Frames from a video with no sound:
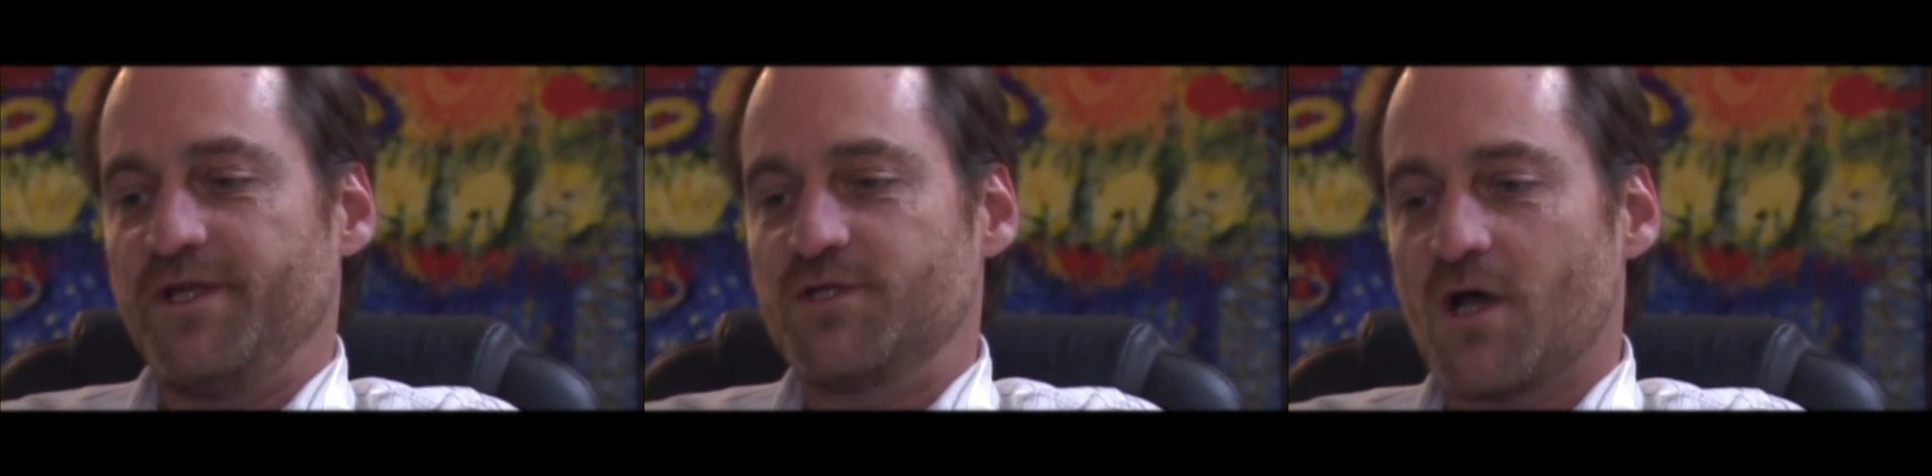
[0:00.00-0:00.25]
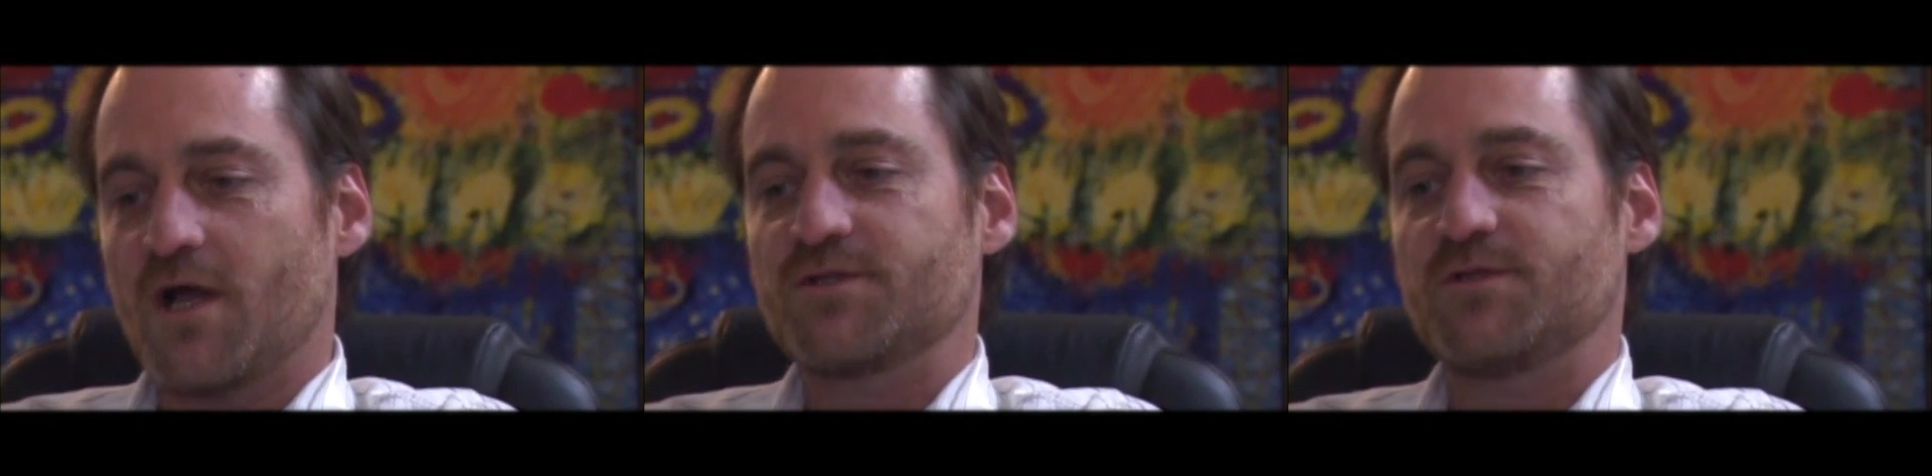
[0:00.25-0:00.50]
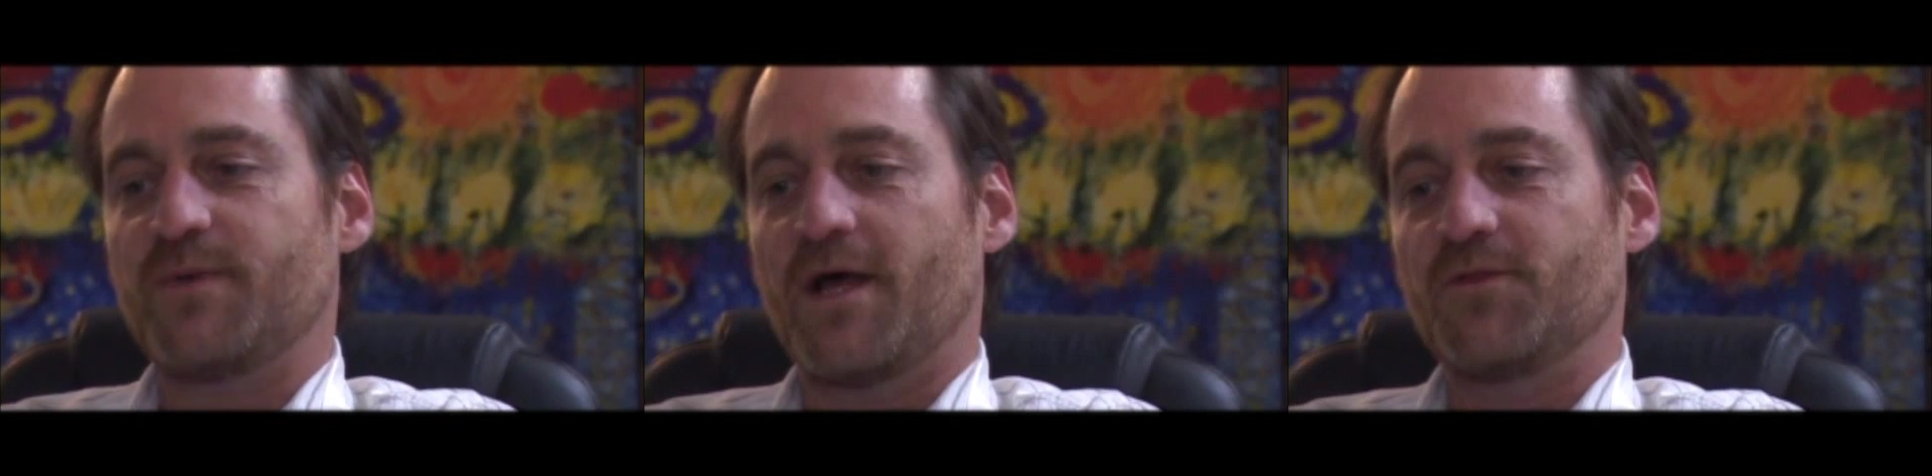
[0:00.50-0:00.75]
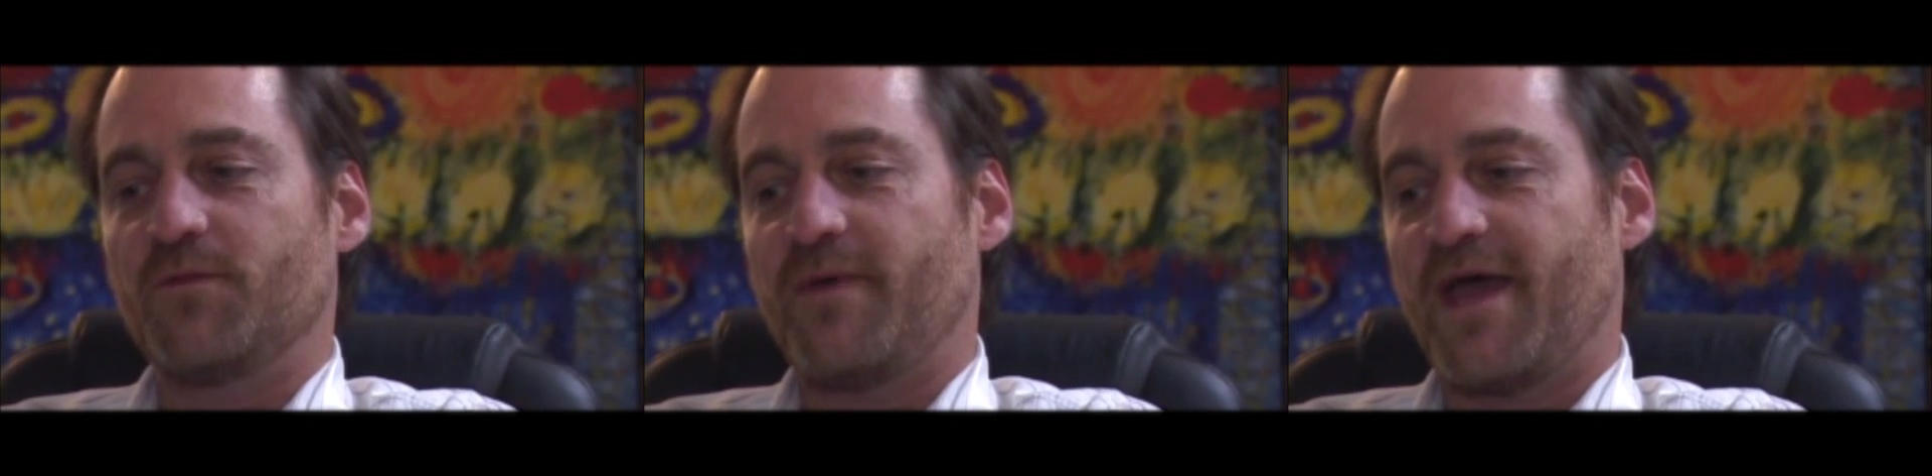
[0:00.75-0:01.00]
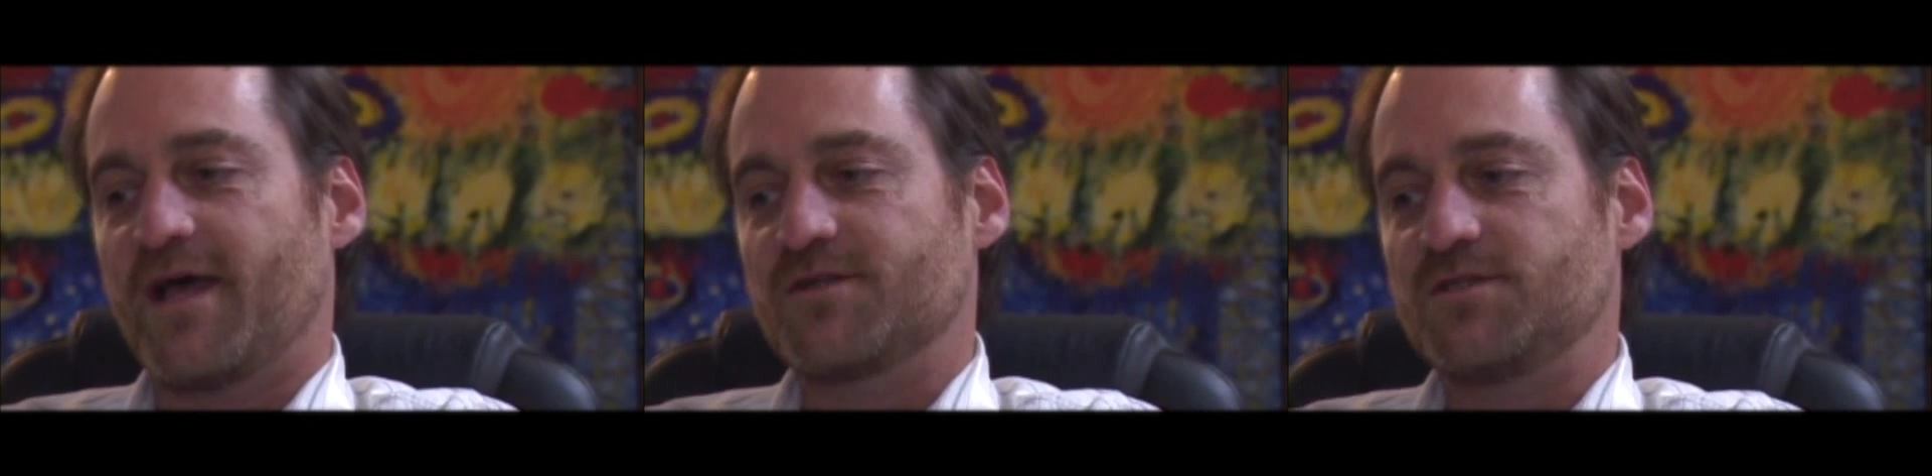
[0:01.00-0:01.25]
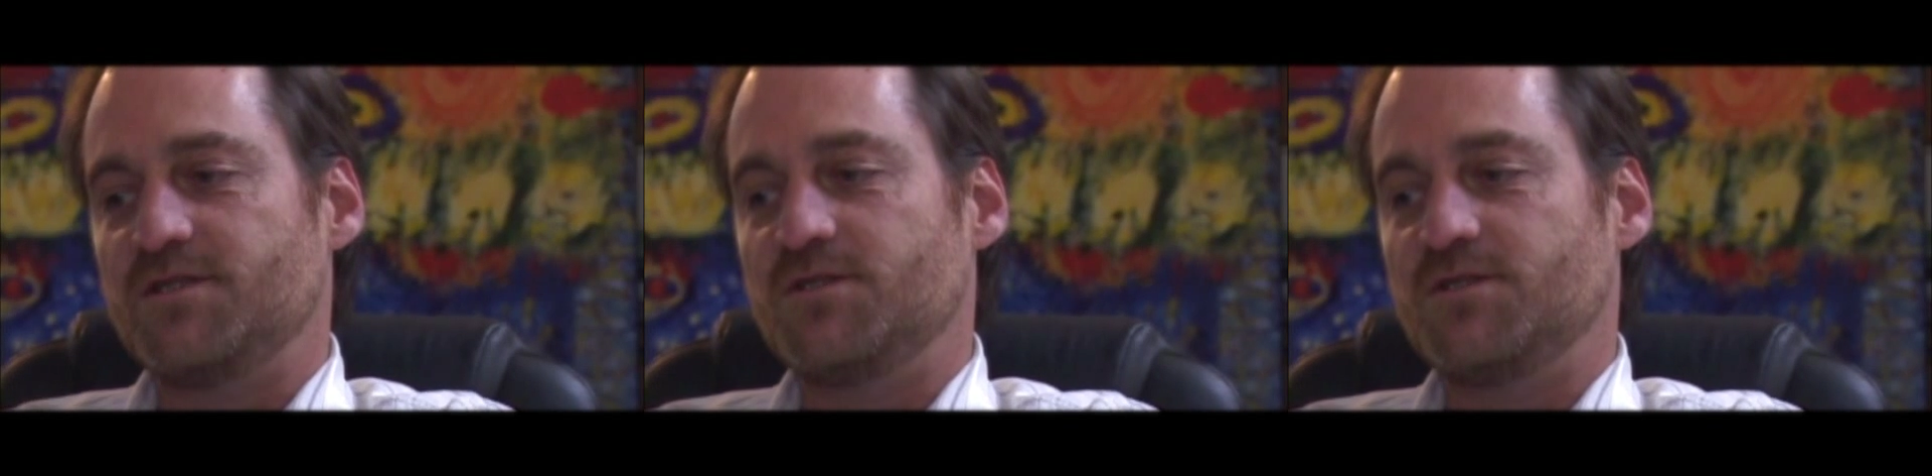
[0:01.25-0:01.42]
When he talks about the past,